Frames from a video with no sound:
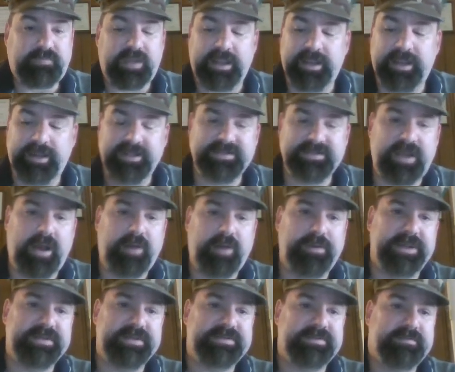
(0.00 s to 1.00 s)
And as
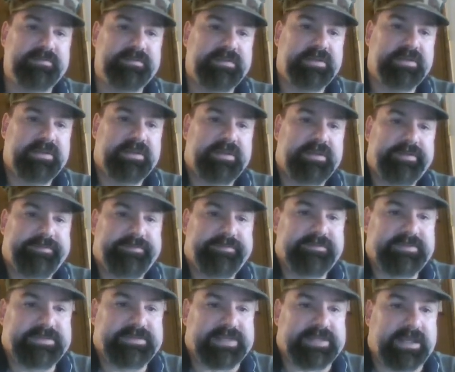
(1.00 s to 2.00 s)
always,
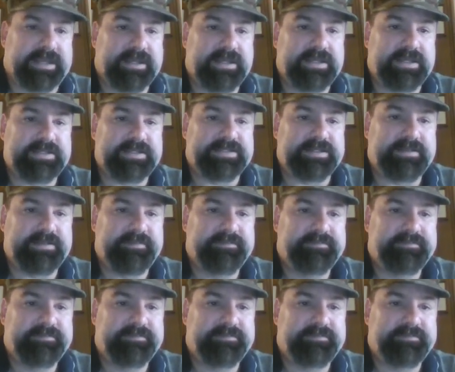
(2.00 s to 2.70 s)
take it easy.